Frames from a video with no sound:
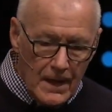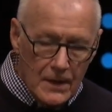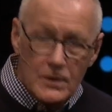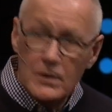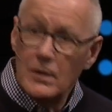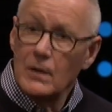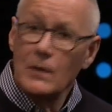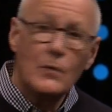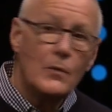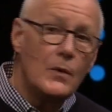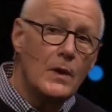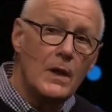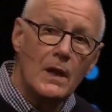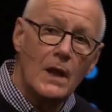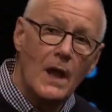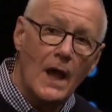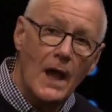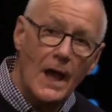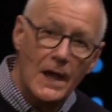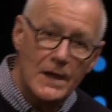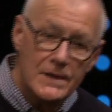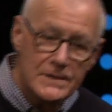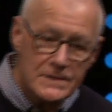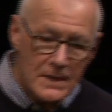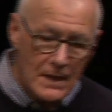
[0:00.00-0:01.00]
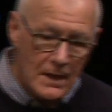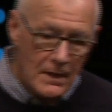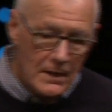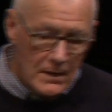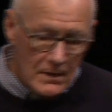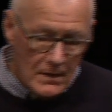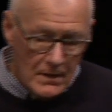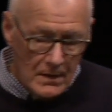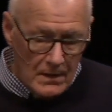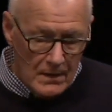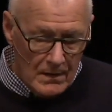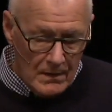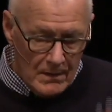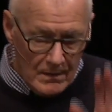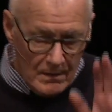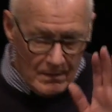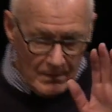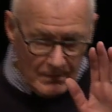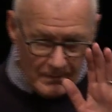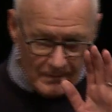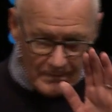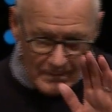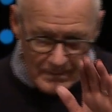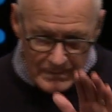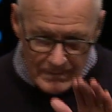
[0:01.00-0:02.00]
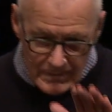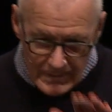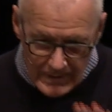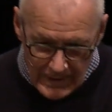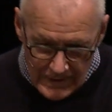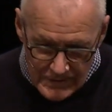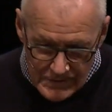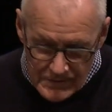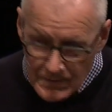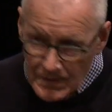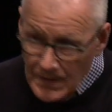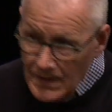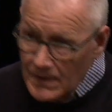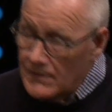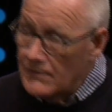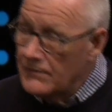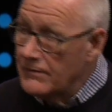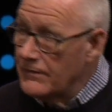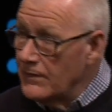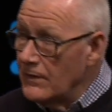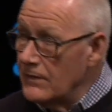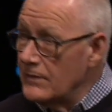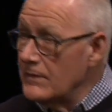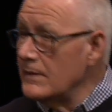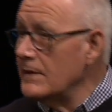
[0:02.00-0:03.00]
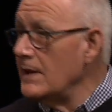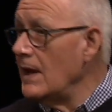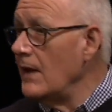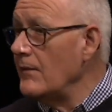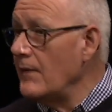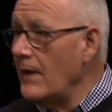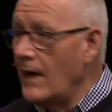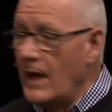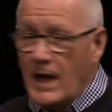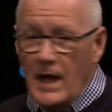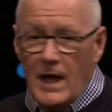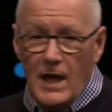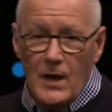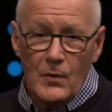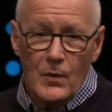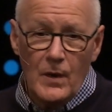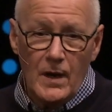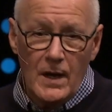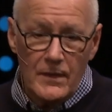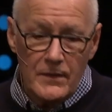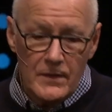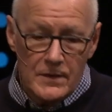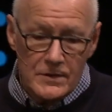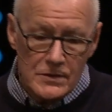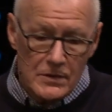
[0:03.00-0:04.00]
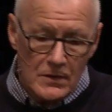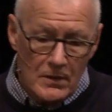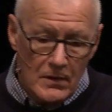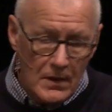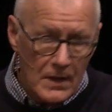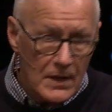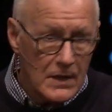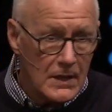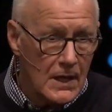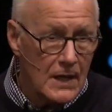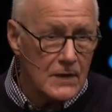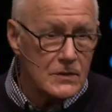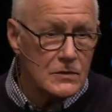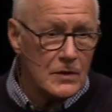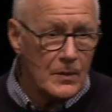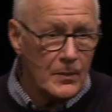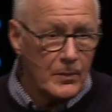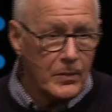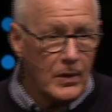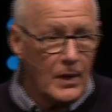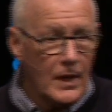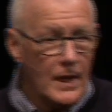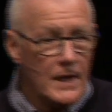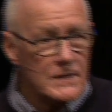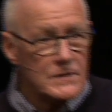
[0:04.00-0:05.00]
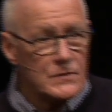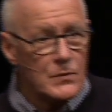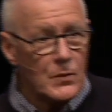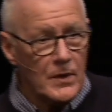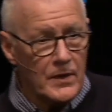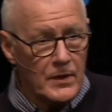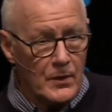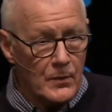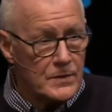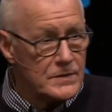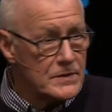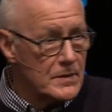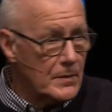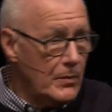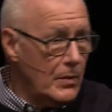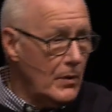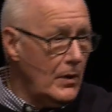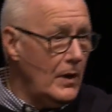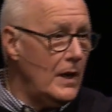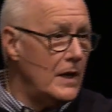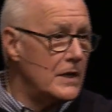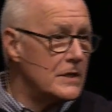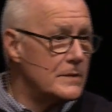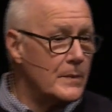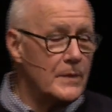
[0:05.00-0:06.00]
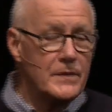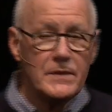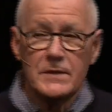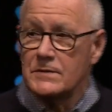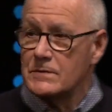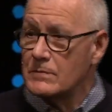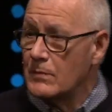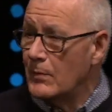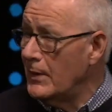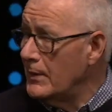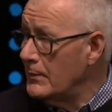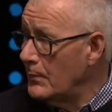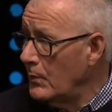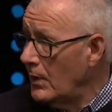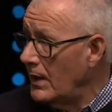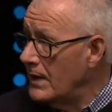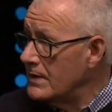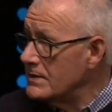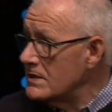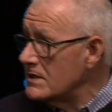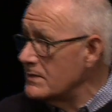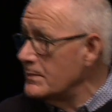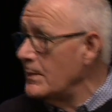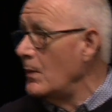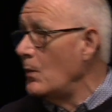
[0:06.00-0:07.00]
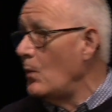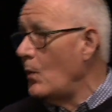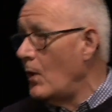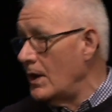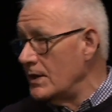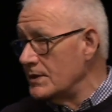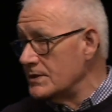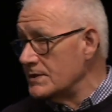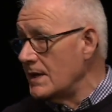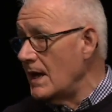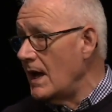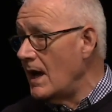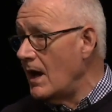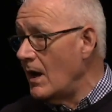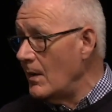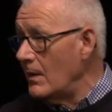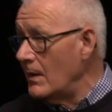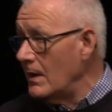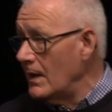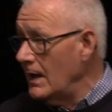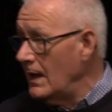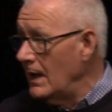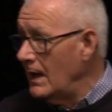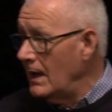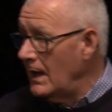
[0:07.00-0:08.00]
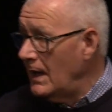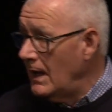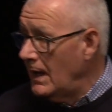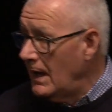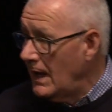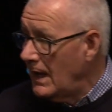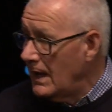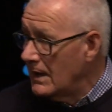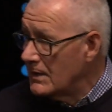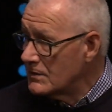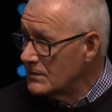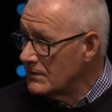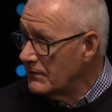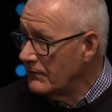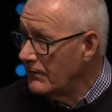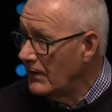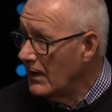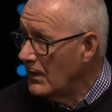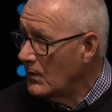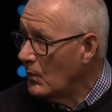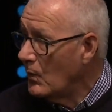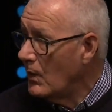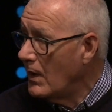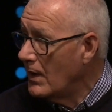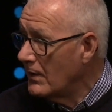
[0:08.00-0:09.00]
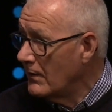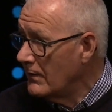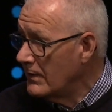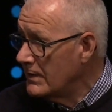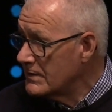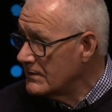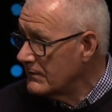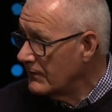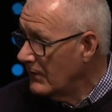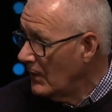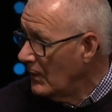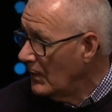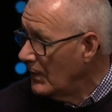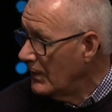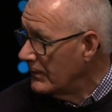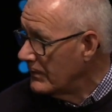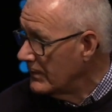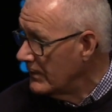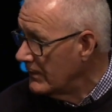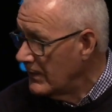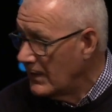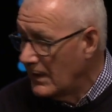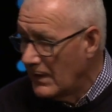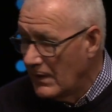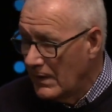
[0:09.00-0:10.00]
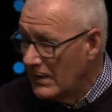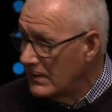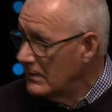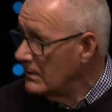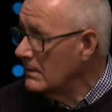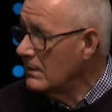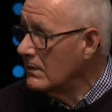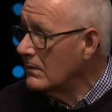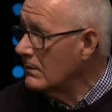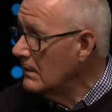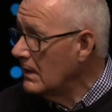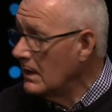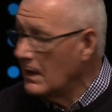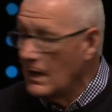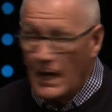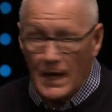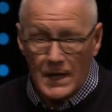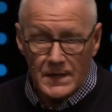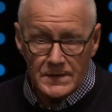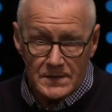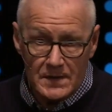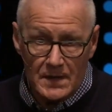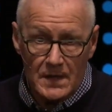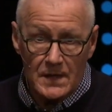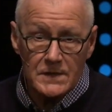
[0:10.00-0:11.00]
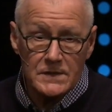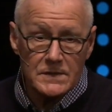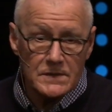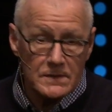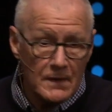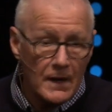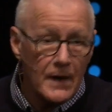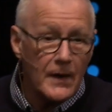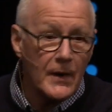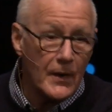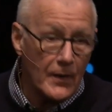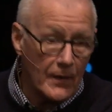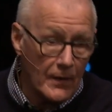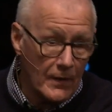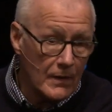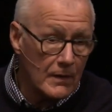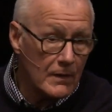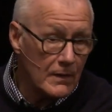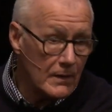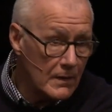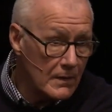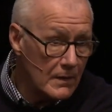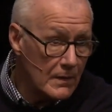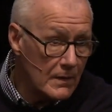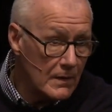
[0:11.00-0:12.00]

and you don't realize that as you get further down the highway that you're going to get to a place where there was a bridge, but the bridge has been washed out and there's flood water that's flowing through there, and you don't realize that it's there,